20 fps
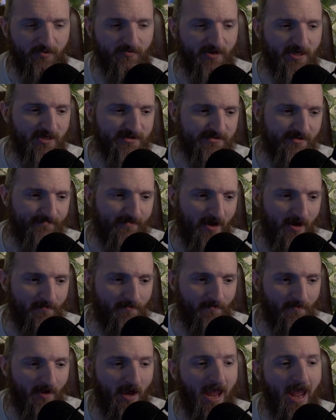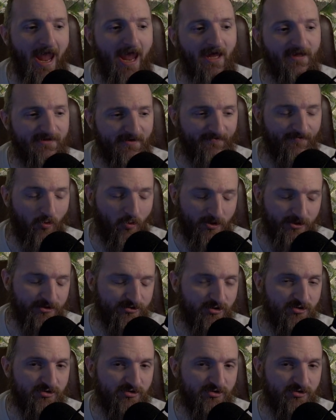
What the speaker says: Because if I add the 42